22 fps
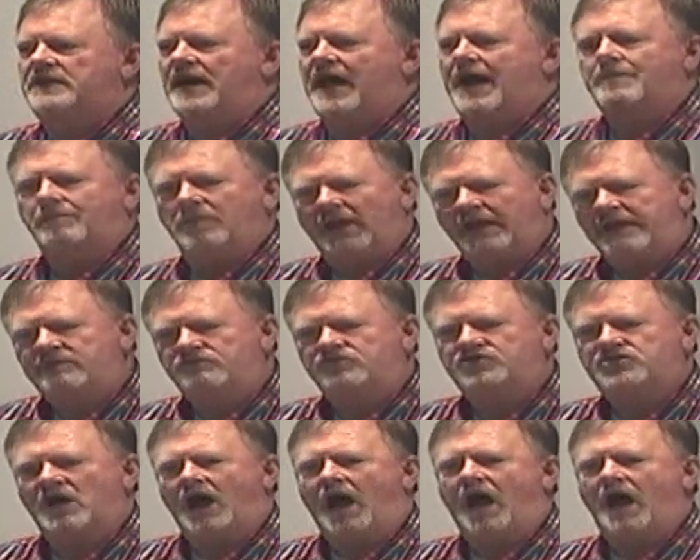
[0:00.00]
I believe
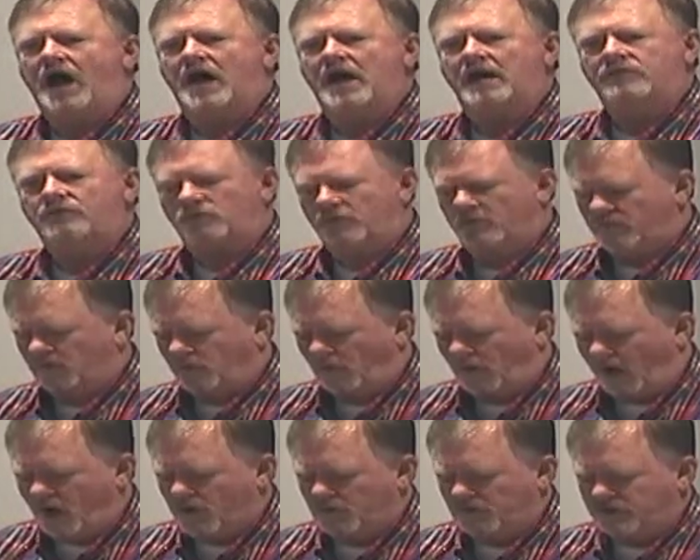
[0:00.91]
John
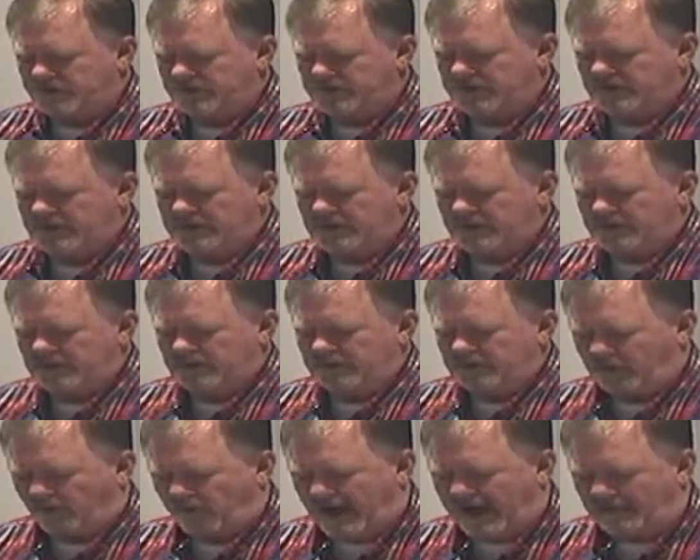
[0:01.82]
wrote
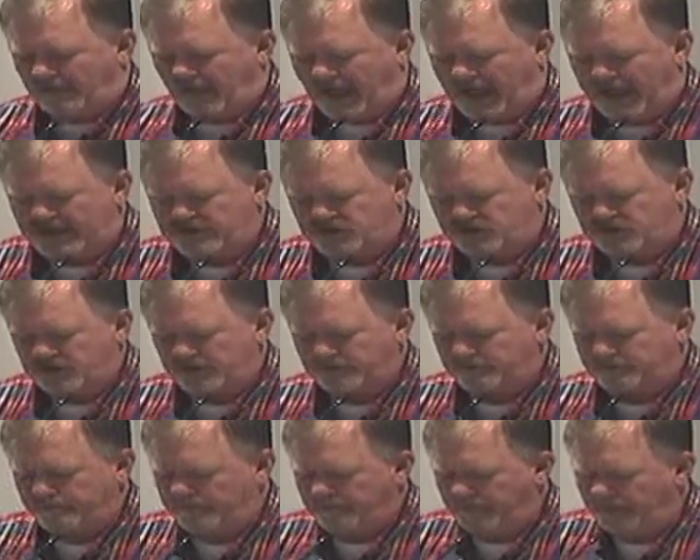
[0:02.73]
the
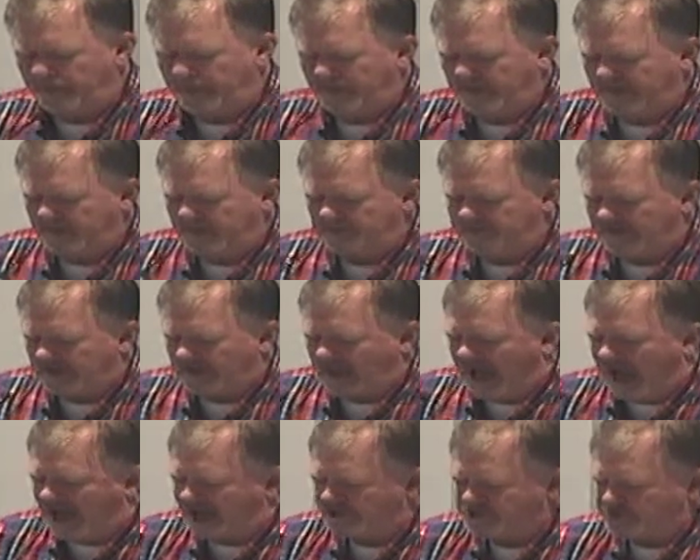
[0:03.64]
Revelation. The
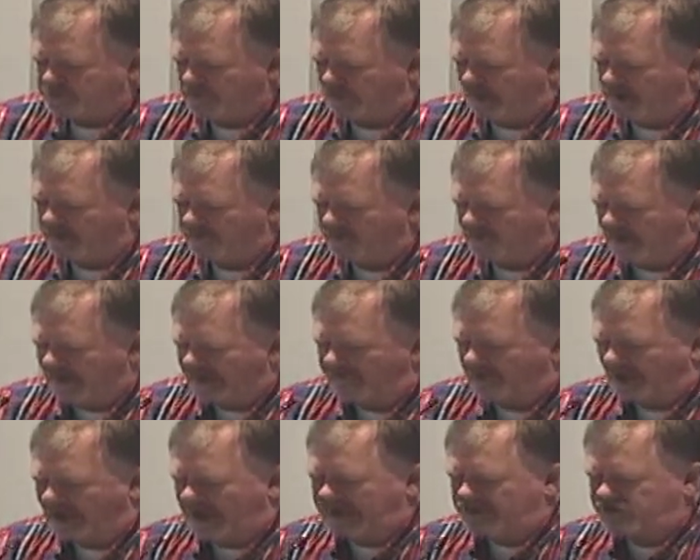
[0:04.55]
gospel and
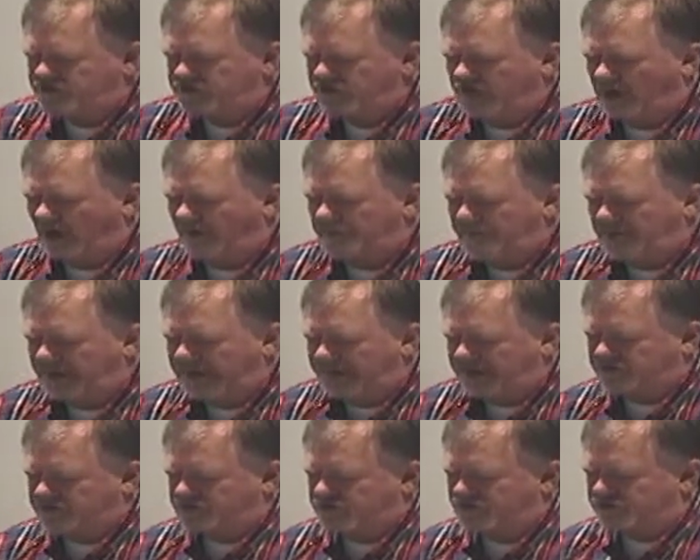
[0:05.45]
revelation are
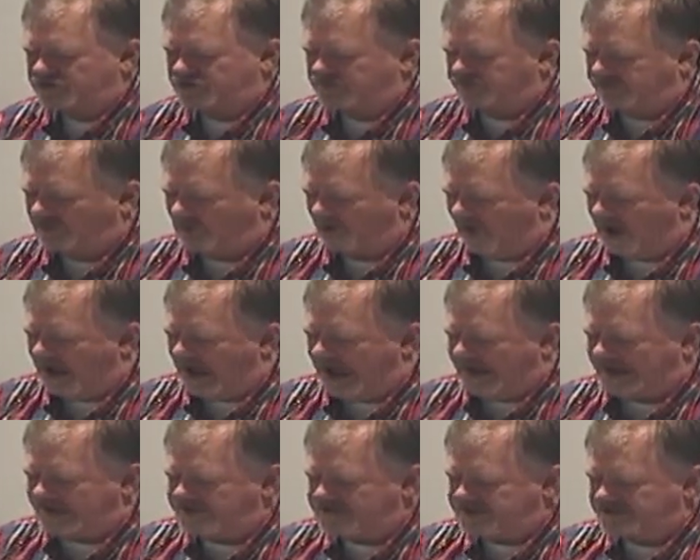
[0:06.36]
pictures of
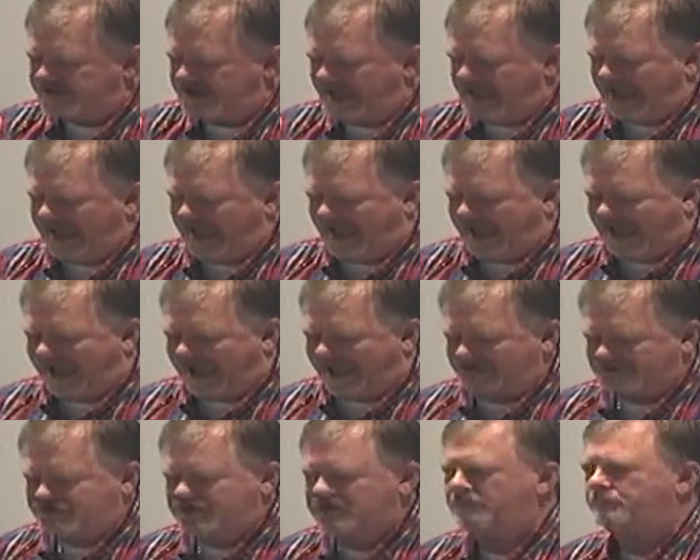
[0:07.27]
Christ
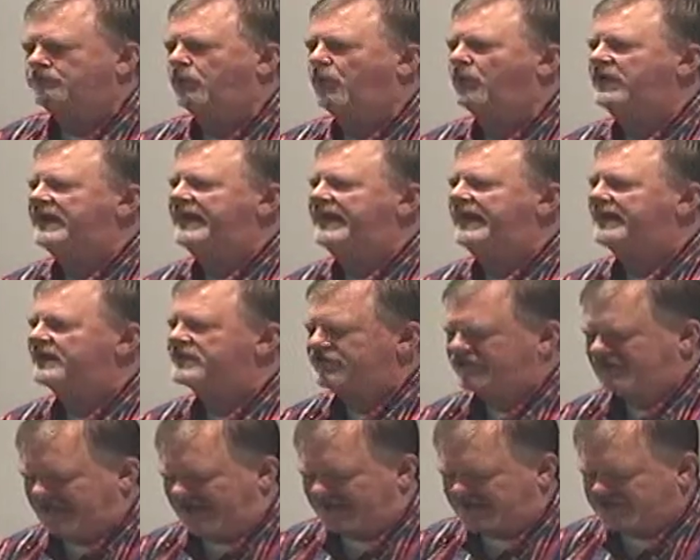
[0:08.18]
as the pre
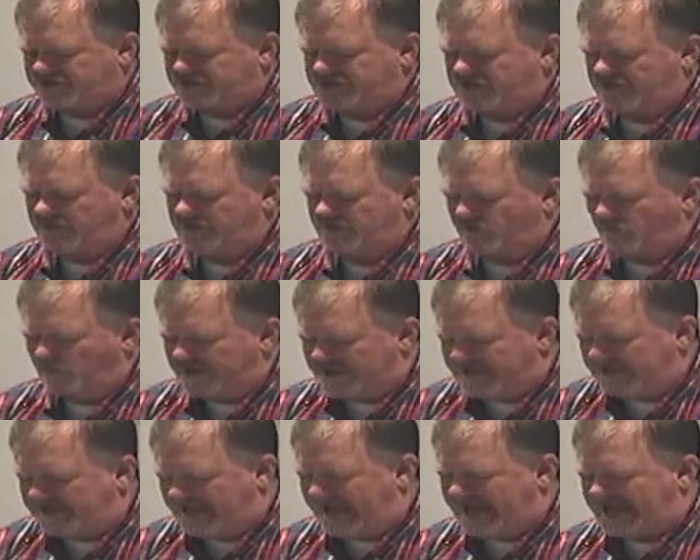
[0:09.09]
existent
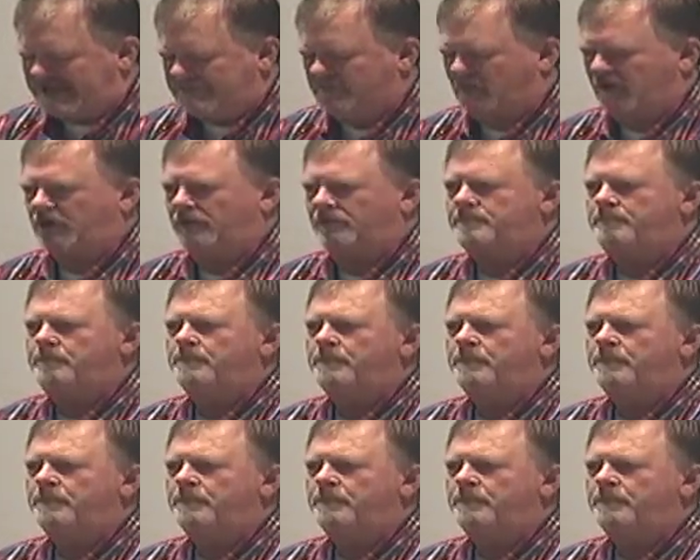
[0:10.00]
Redeemer.